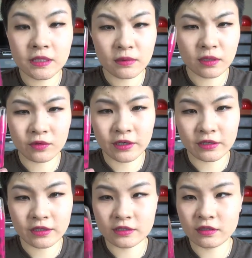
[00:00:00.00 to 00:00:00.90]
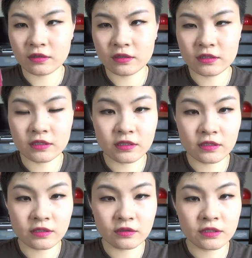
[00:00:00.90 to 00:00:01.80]
I'm not wearing this though, because this is
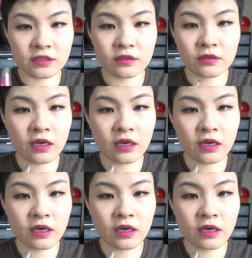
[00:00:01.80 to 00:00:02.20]
still sealed.